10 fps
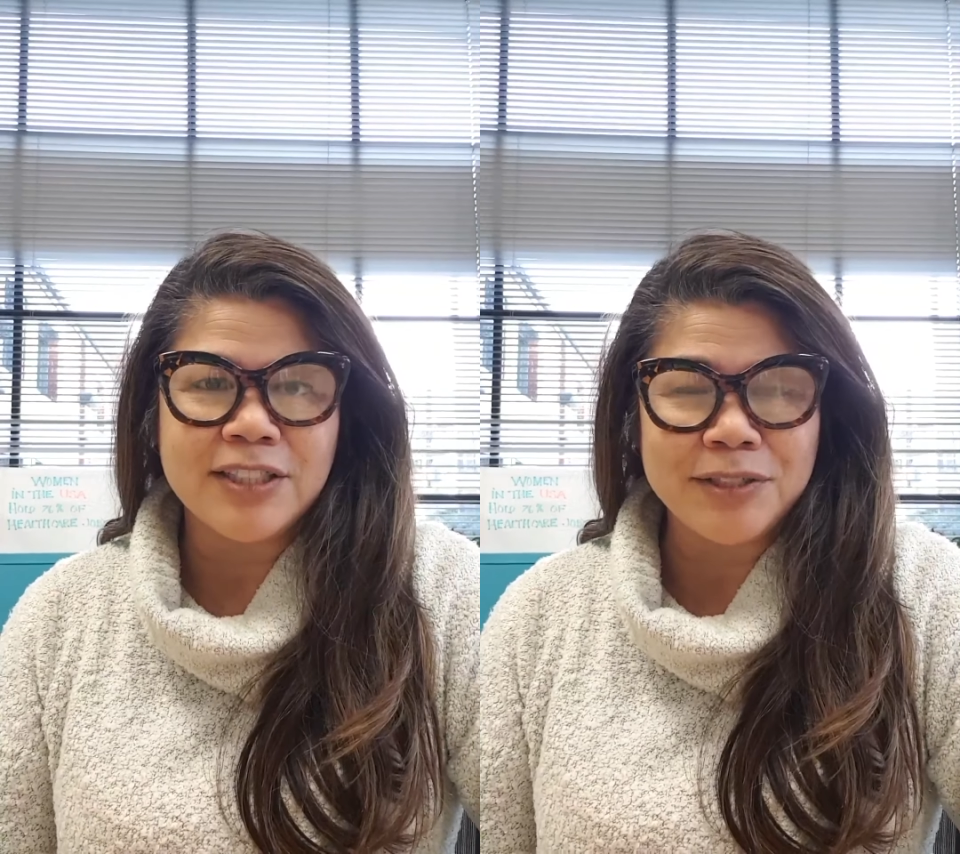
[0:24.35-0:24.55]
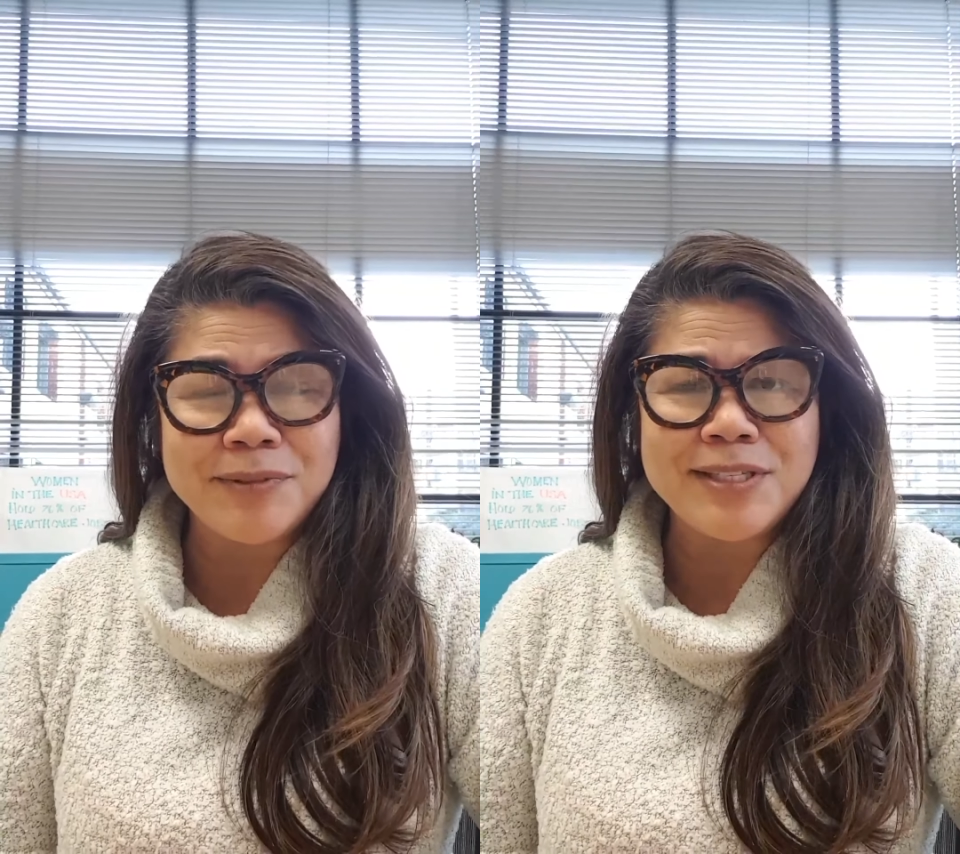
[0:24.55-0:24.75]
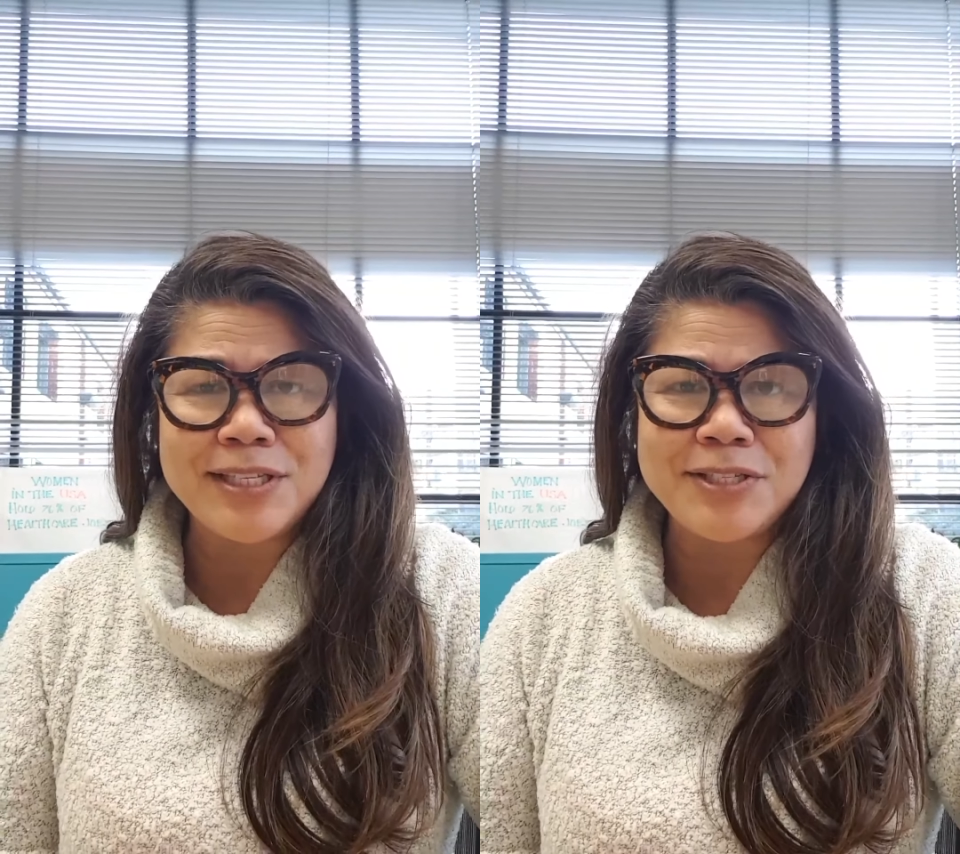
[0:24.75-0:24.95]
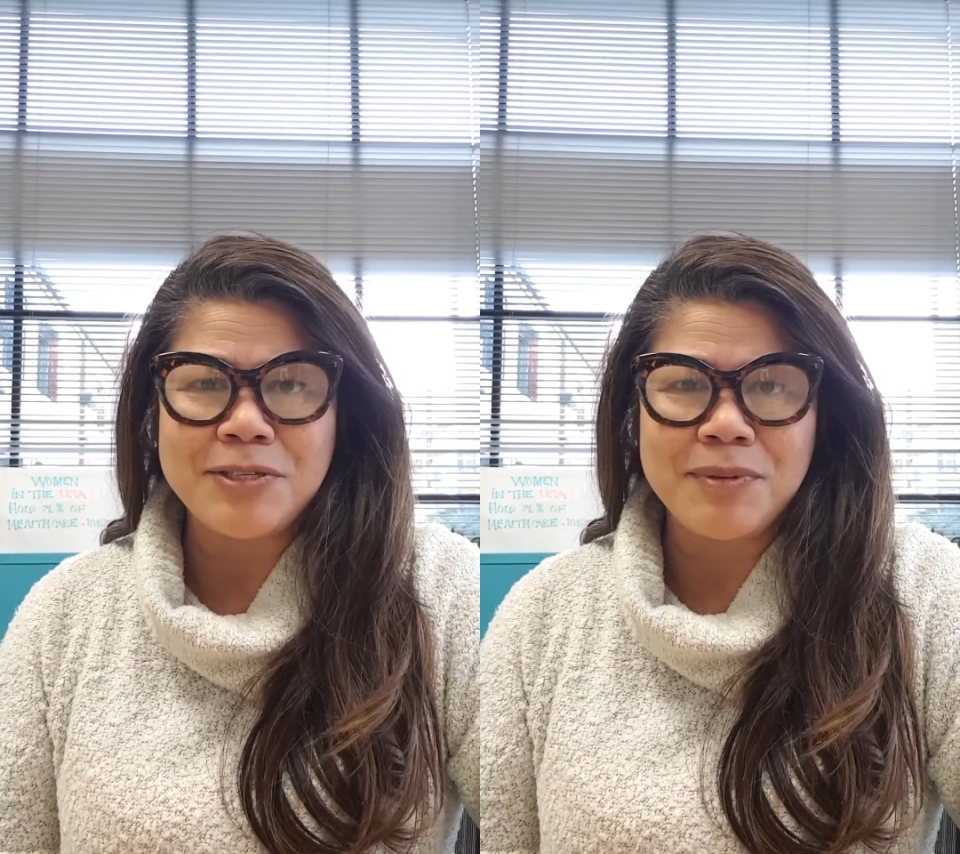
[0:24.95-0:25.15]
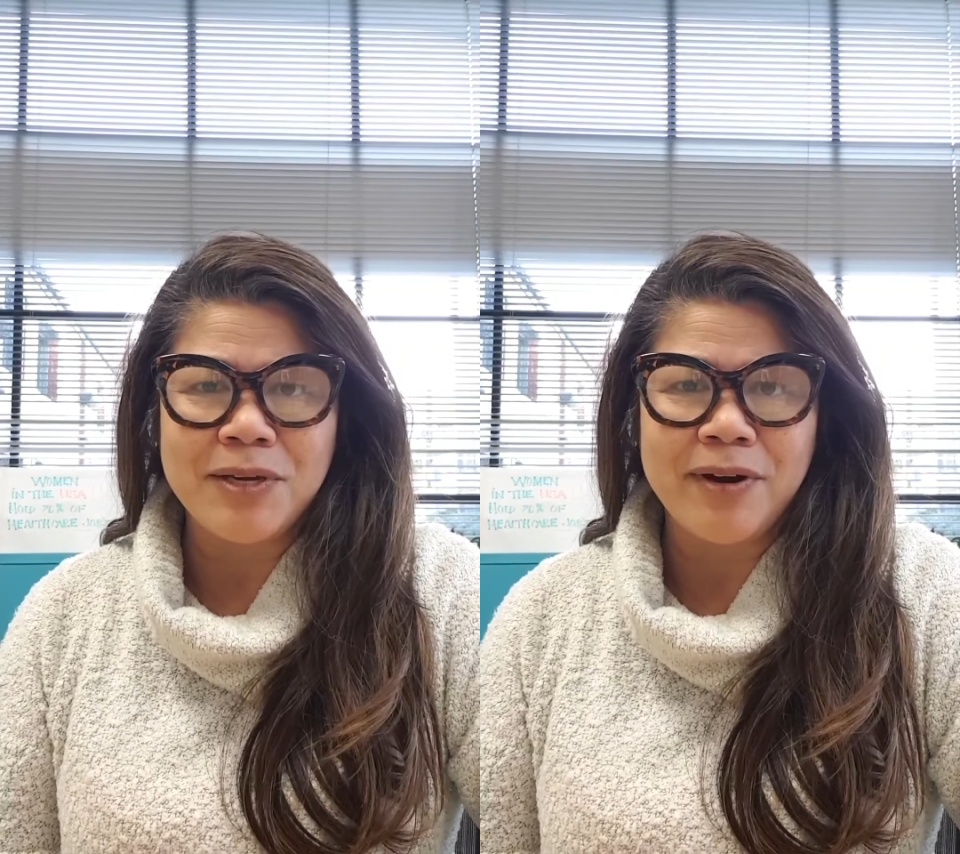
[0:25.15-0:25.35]
she will cease
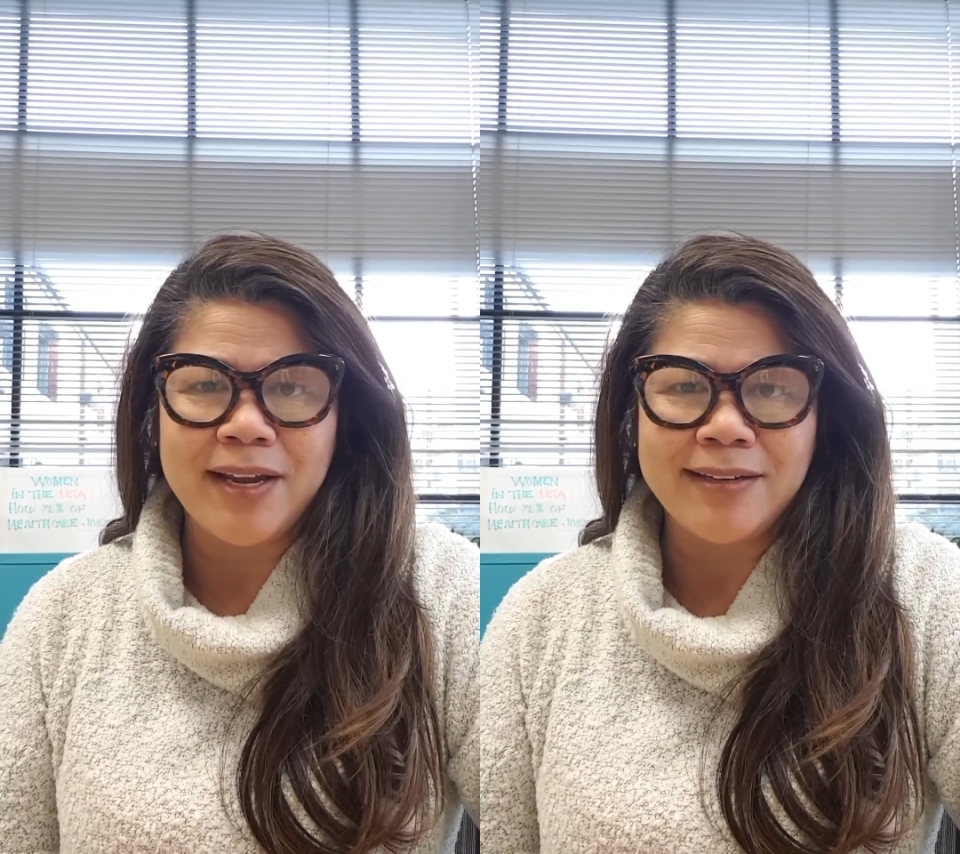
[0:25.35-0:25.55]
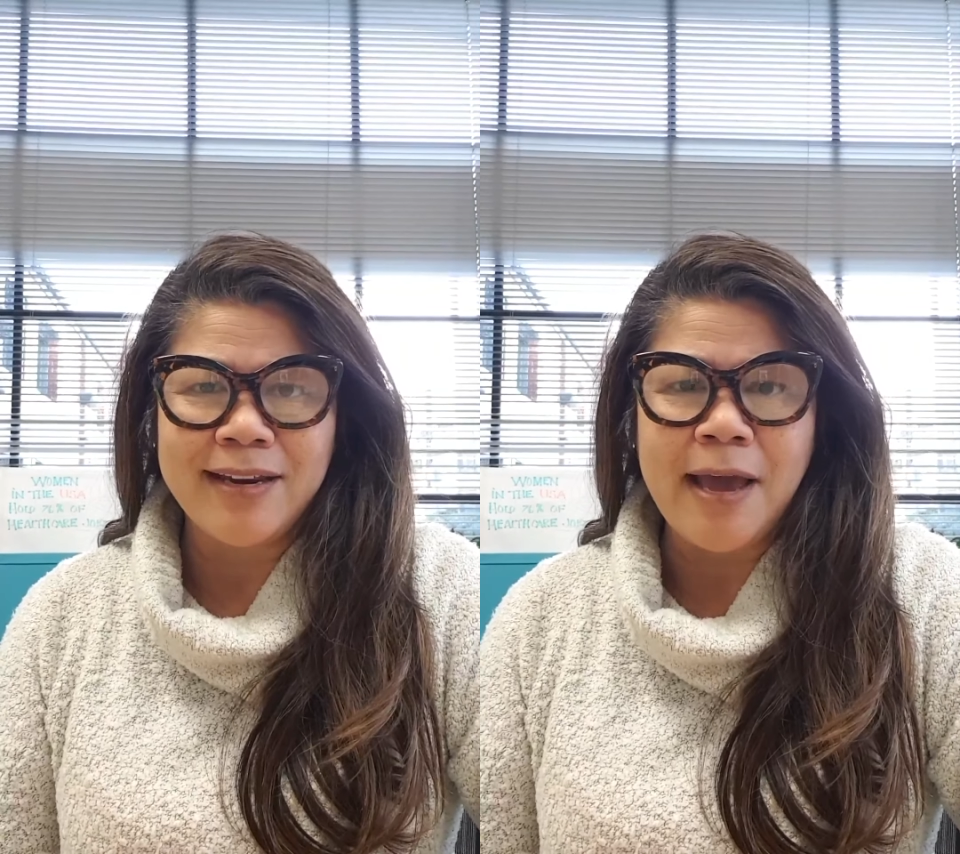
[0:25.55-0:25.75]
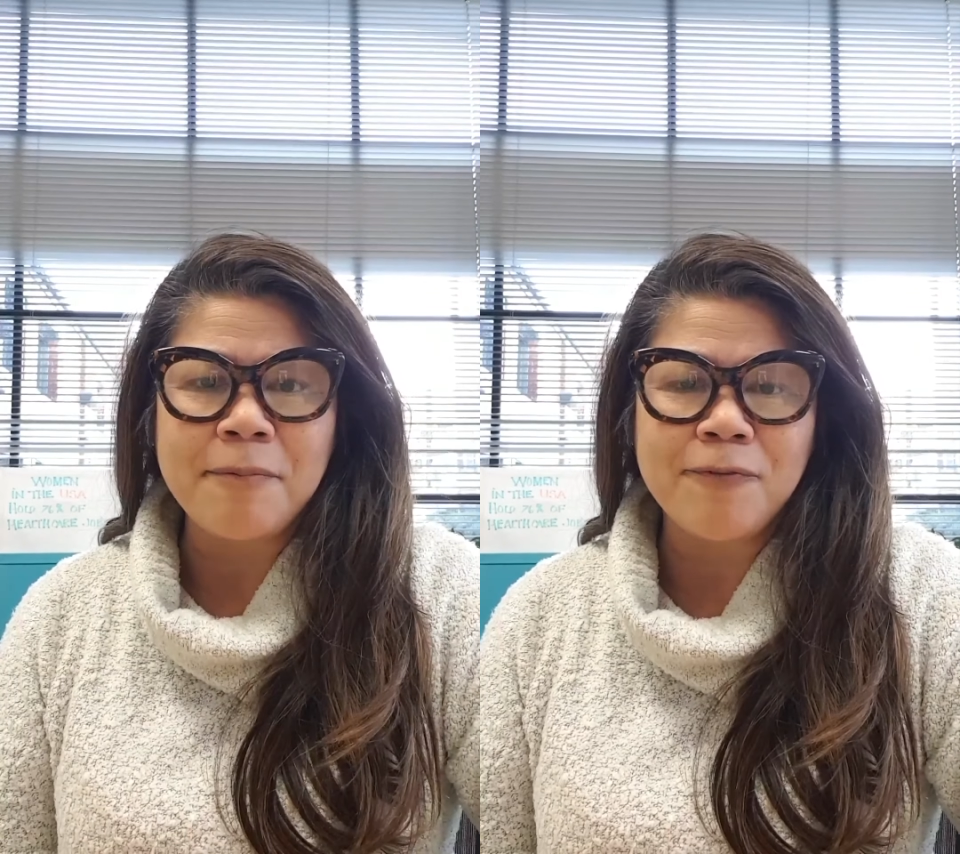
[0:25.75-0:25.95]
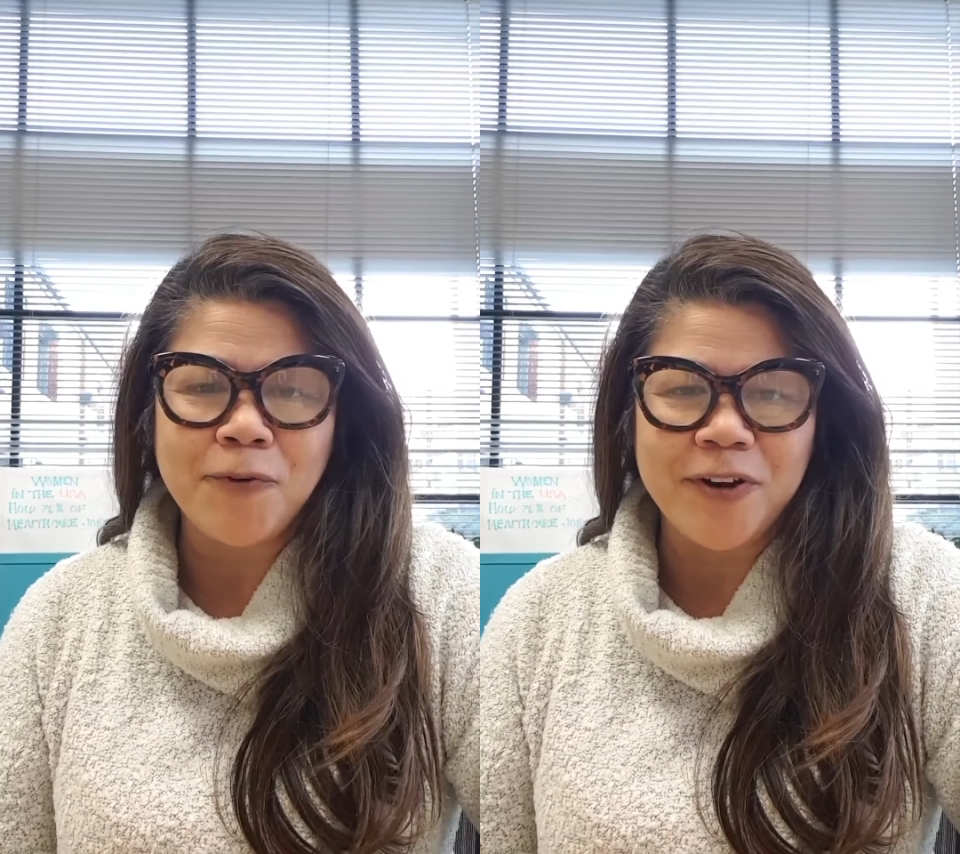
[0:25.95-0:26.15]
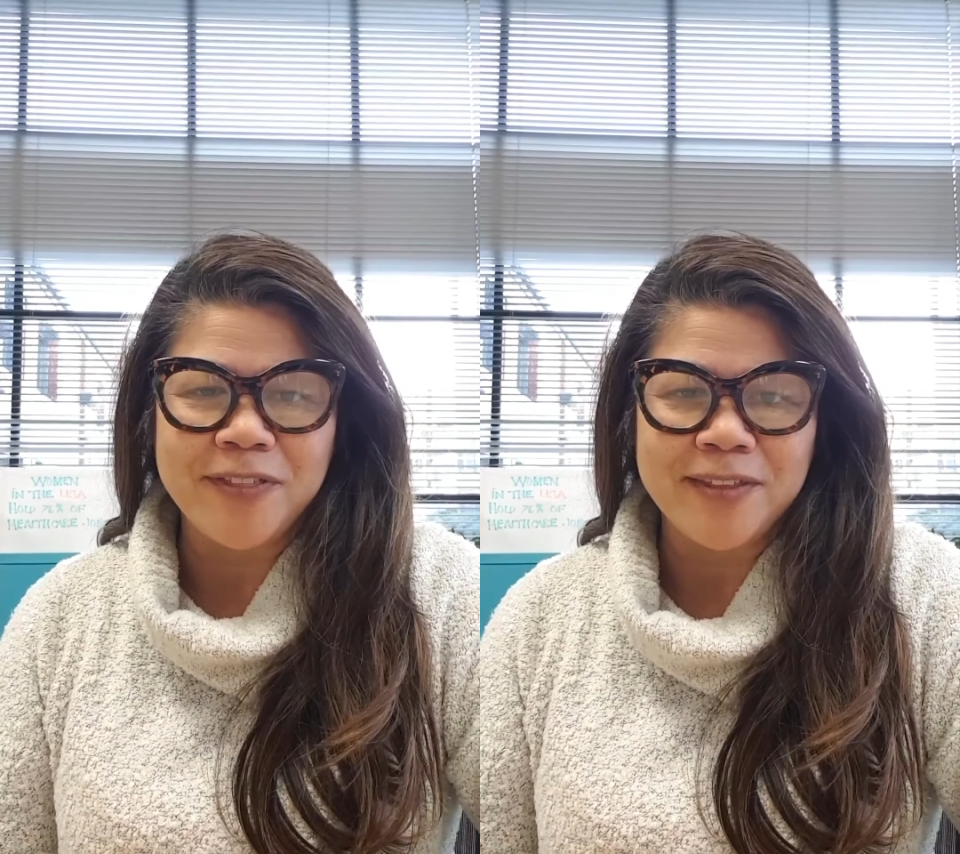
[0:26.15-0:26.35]
to be great. Happy
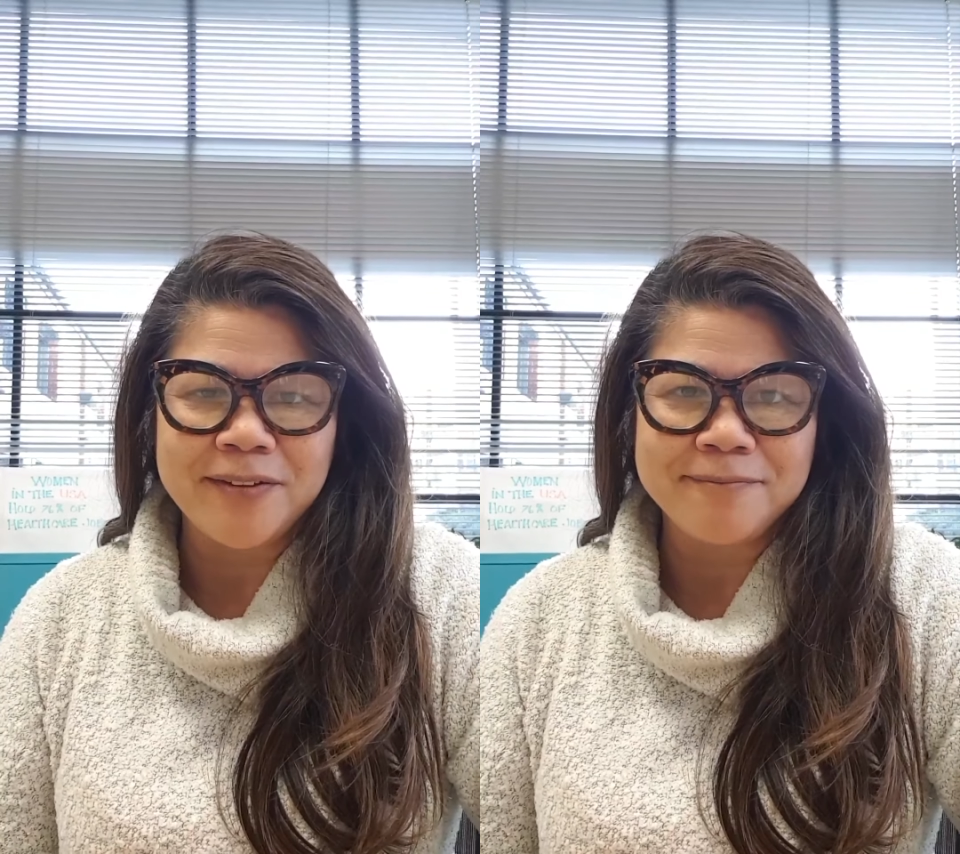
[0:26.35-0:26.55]
4th.